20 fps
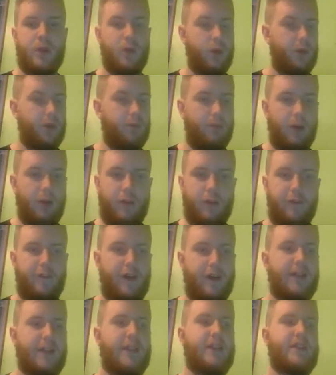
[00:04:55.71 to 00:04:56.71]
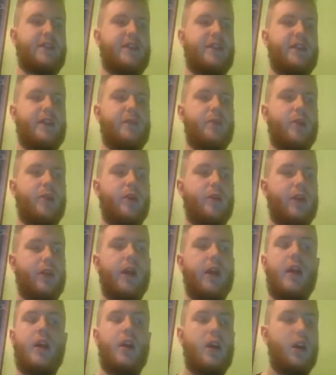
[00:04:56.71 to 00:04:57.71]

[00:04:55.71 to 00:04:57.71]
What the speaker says: We can build a fantastic team around it.